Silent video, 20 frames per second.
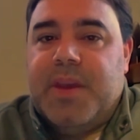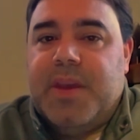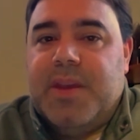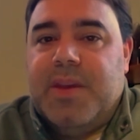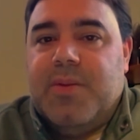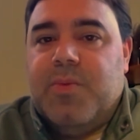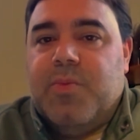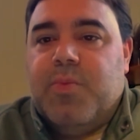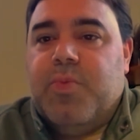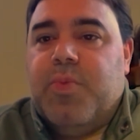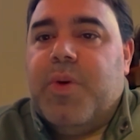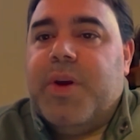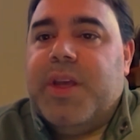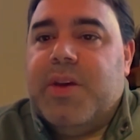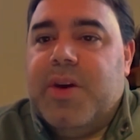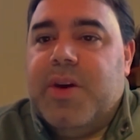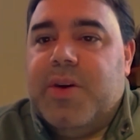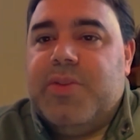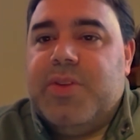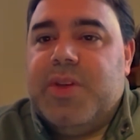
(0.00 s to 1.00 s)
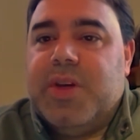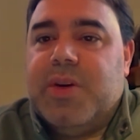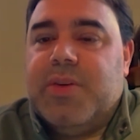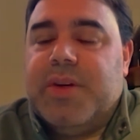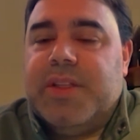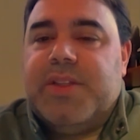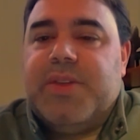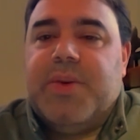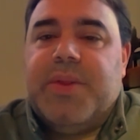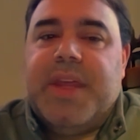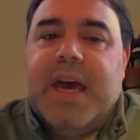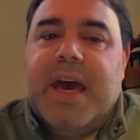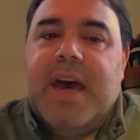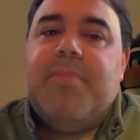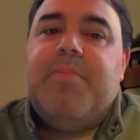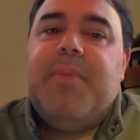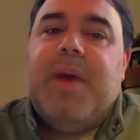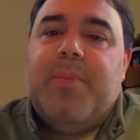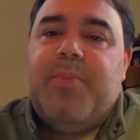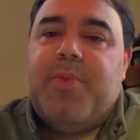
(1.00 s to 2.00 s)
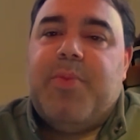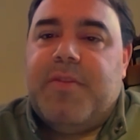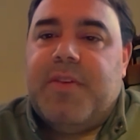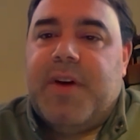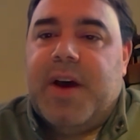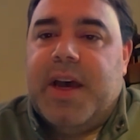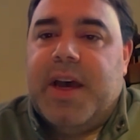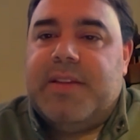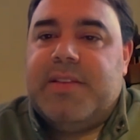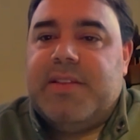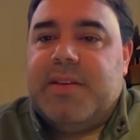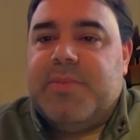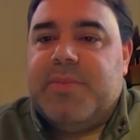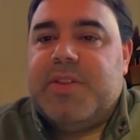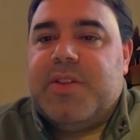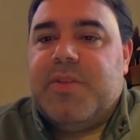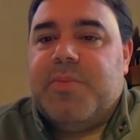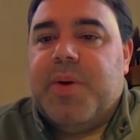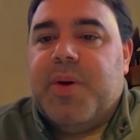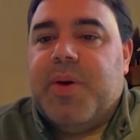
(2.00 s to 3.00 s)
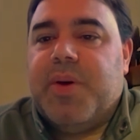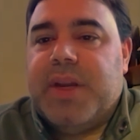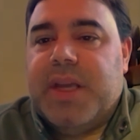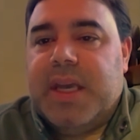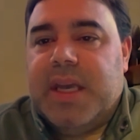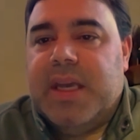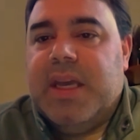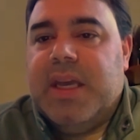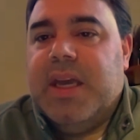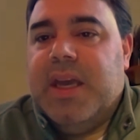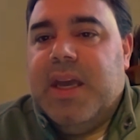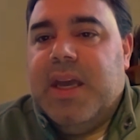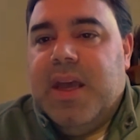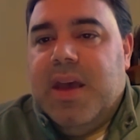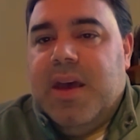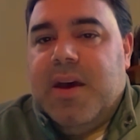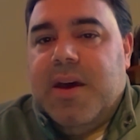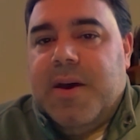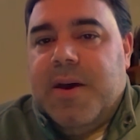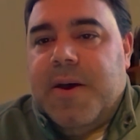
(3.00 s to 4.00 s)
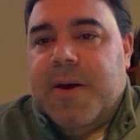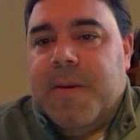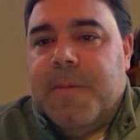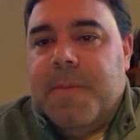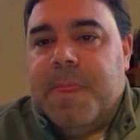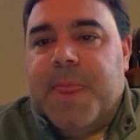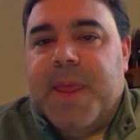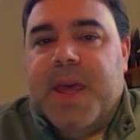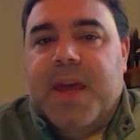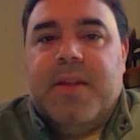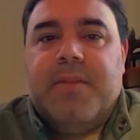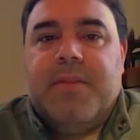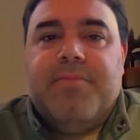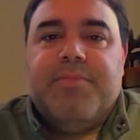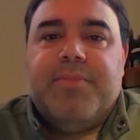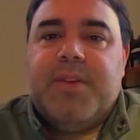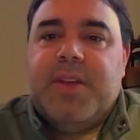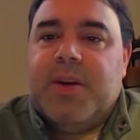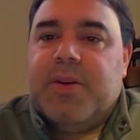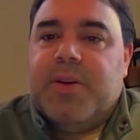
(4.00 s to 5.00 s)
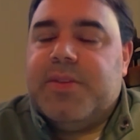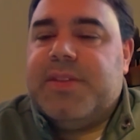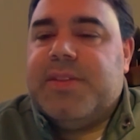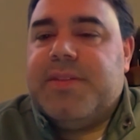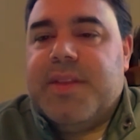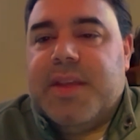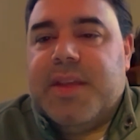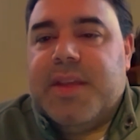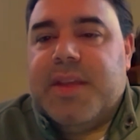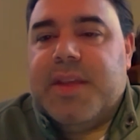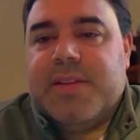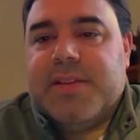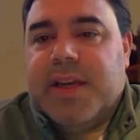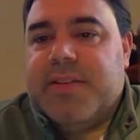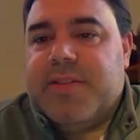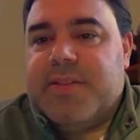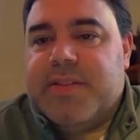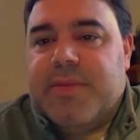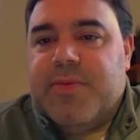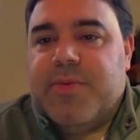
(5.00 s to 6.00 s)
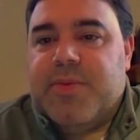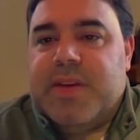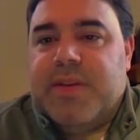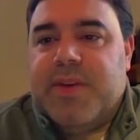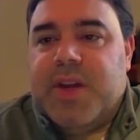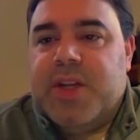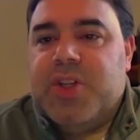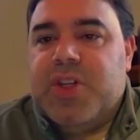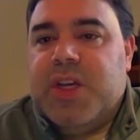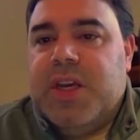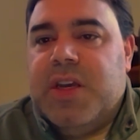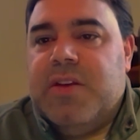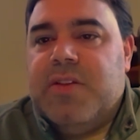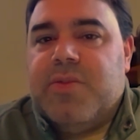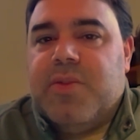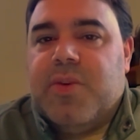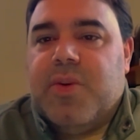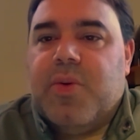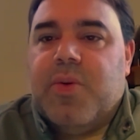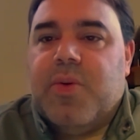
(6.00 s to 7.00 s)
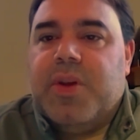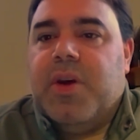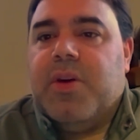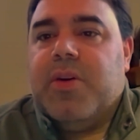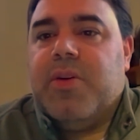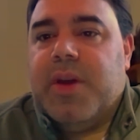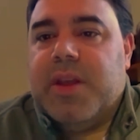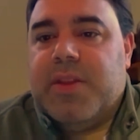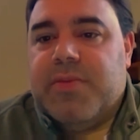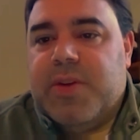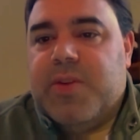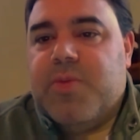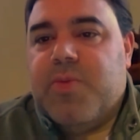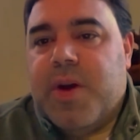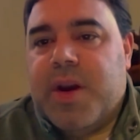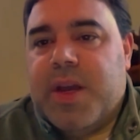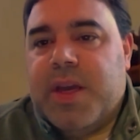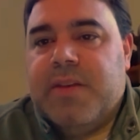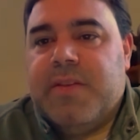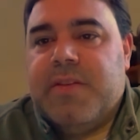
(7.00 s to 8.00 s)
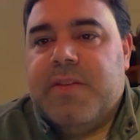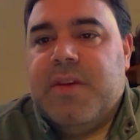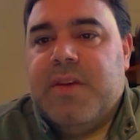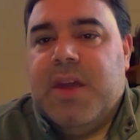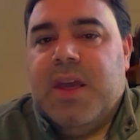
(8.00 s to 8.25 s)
what do you go to? And so that may provide some stability in, things of 737NGs or younger A320s,